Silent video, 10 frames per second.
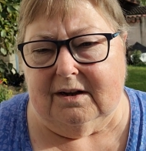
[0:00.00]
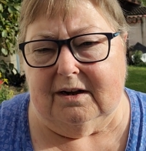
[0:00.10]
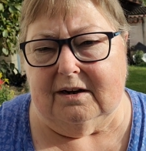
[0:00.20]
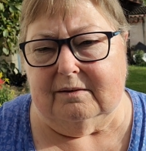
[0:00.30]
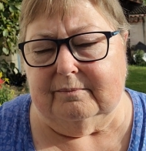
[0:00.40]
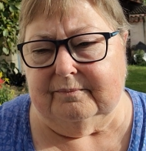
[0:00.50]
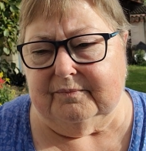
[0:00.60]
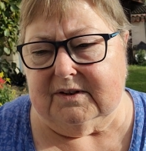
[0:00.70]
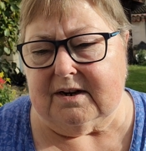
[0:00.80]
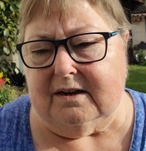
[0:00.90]

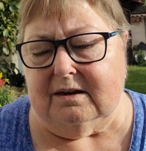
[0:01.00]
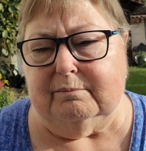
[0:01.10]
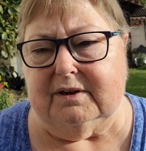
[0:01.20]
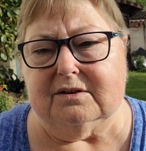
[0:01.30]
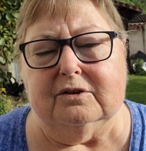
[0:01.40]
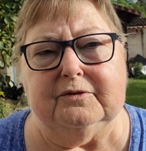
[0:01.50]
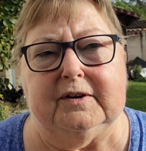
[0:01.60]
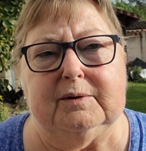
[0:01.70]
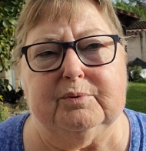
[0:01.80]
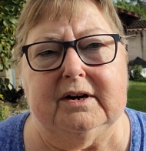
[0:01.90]
and taking bits off
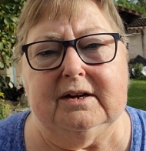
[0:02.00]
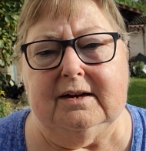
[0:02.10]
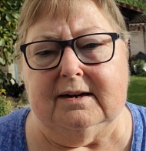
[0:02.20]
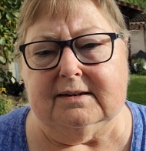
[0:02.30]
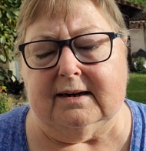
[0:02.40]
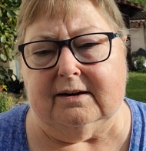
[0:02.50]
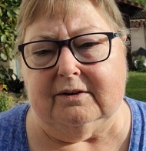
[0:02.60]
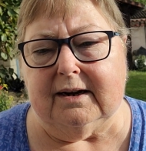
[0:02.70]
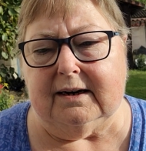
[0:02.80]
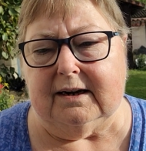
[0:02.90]
it, breaking it down,
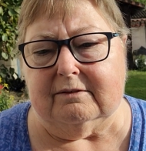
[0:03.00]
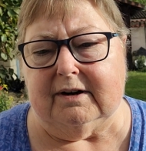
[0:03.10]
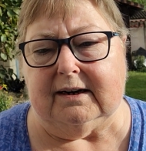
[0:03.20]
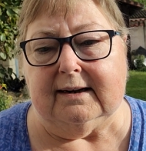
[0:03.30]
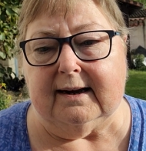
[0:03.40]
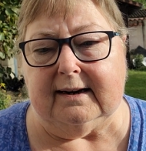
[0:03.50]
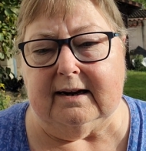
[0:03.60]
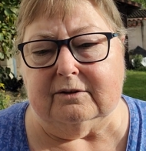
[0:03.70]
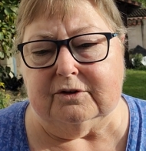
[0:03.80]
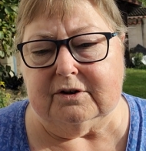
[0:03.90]
getting it ready, and getting
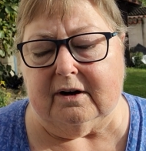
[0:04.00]
it onto.